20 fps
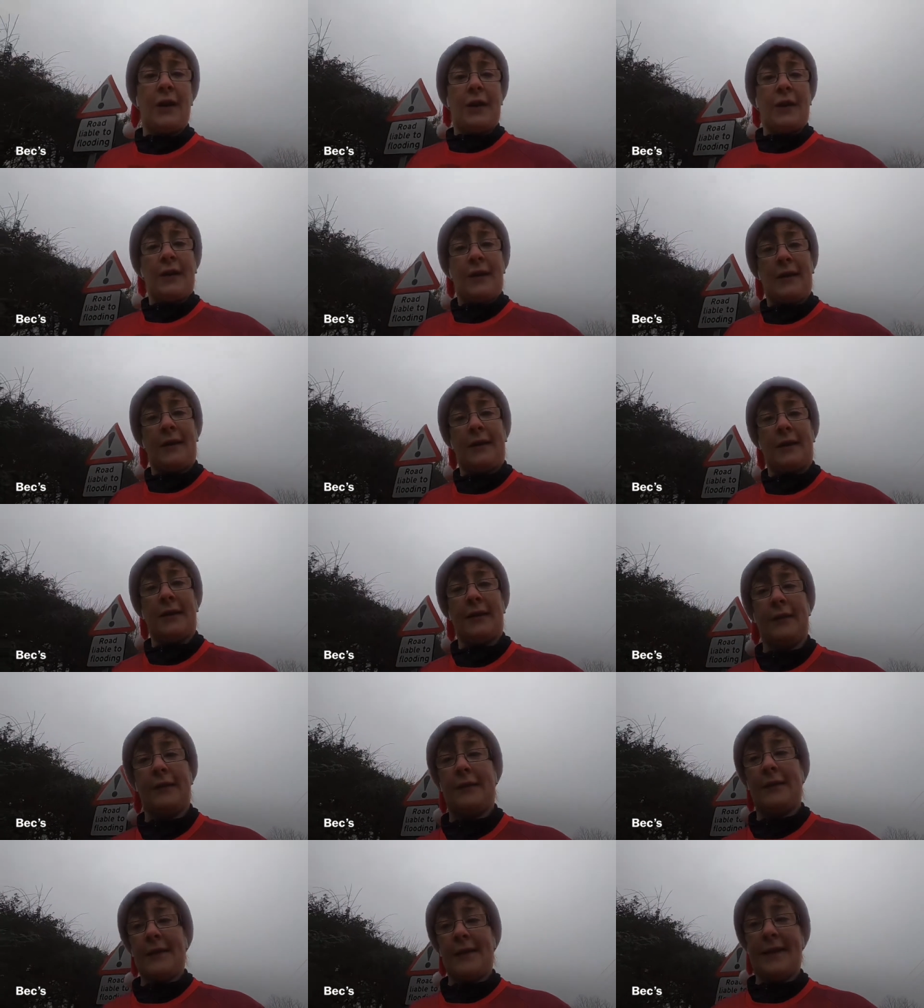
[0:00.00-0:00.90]
and
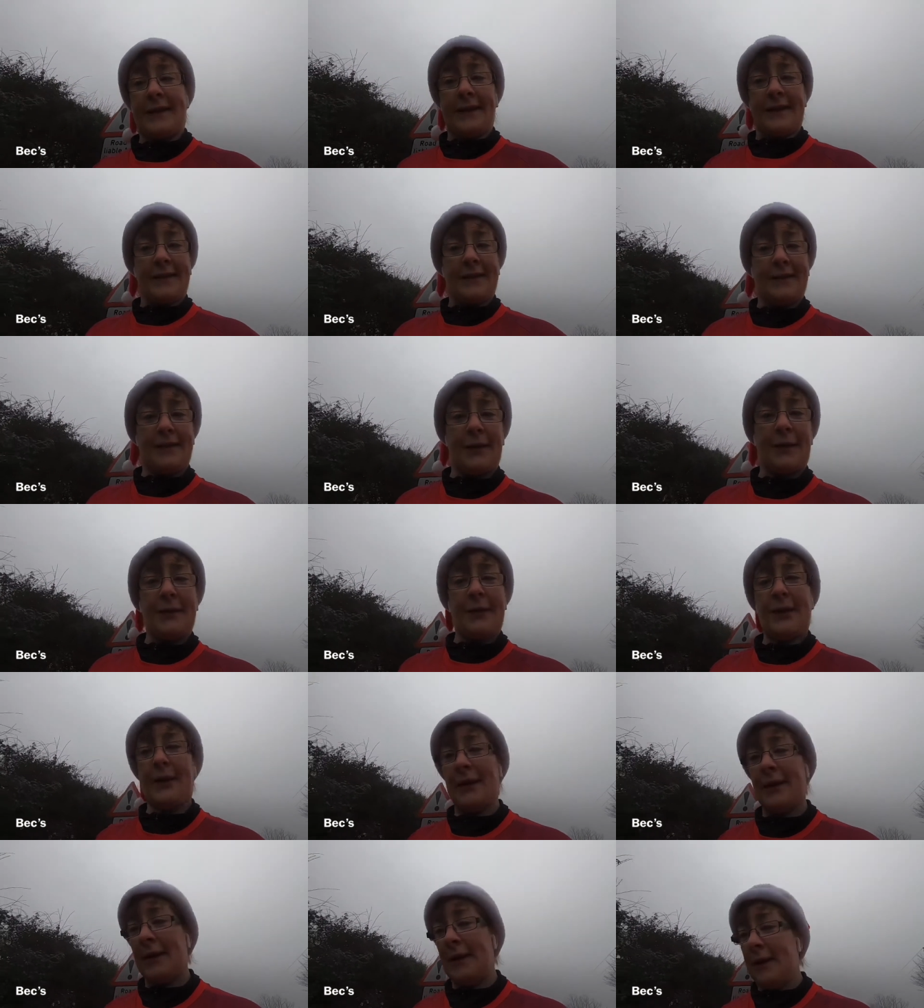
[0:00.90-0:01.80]
that. So uh,
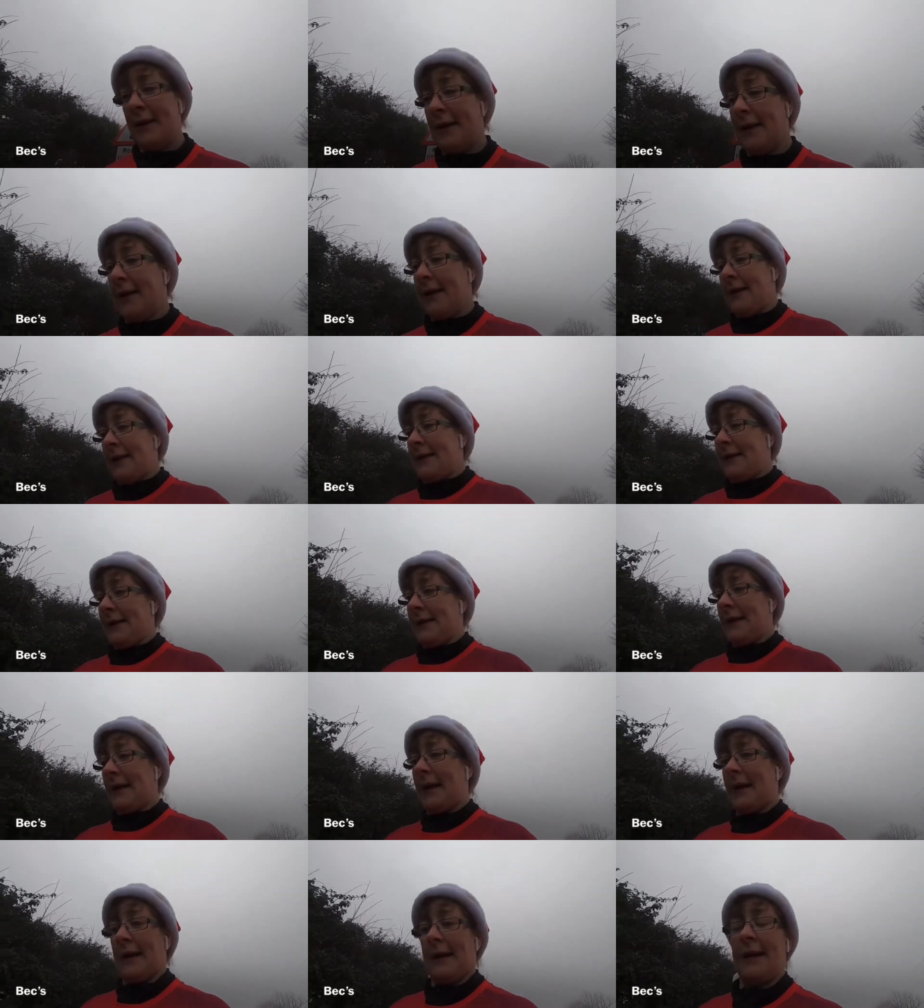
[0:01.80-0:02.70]

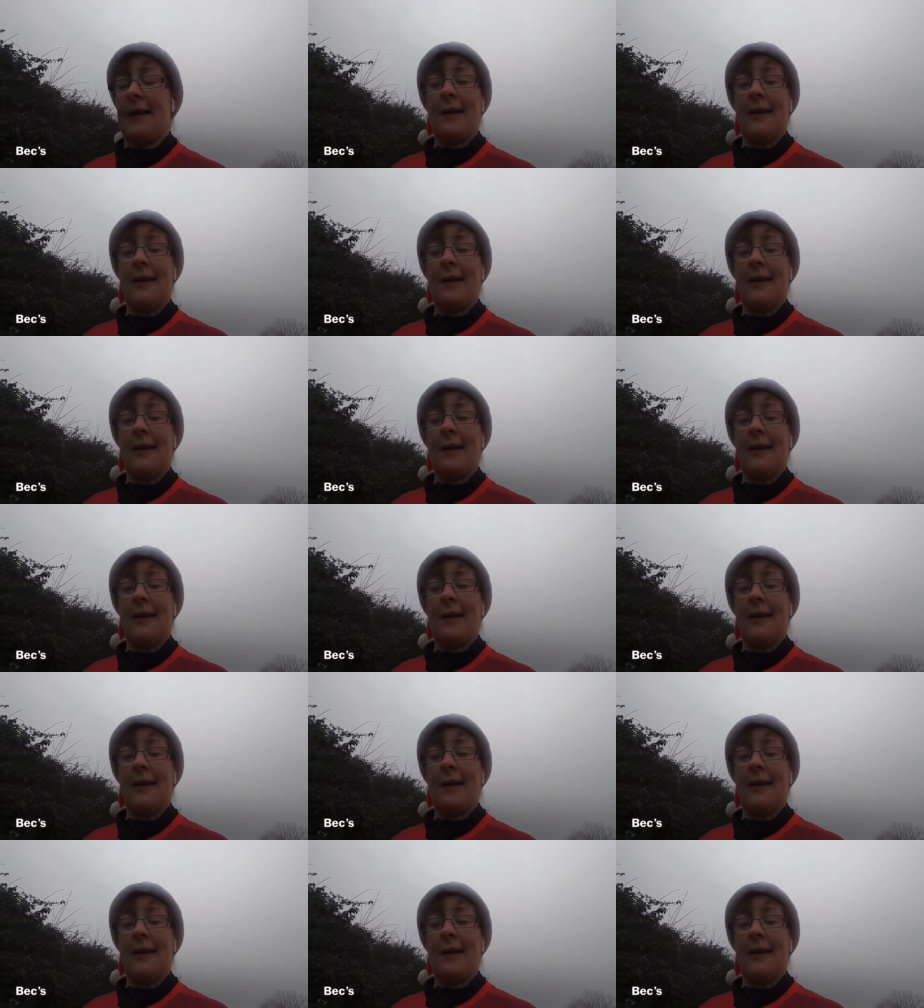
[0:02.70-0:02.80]
yeah,